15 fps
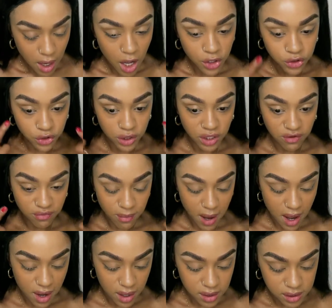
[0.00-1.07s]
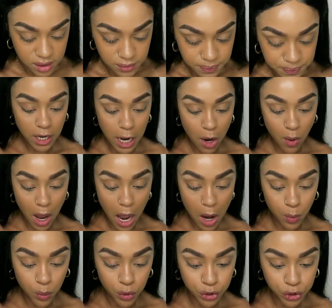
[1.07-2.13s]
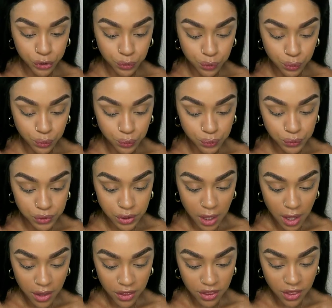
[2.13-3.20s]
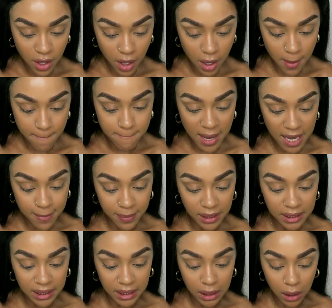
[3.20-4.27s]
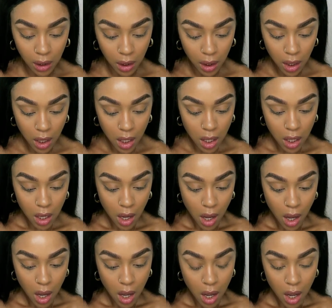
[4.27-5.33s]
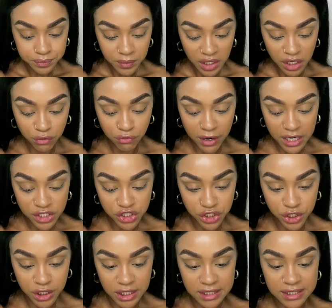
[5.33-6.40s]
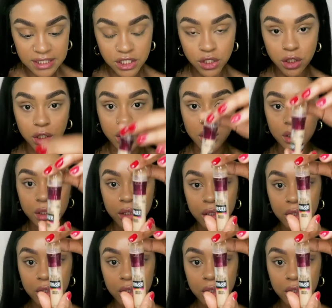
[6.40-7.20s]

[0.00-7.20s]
underneath my eyes. Now I will use the Maybelline Eraser Concealer.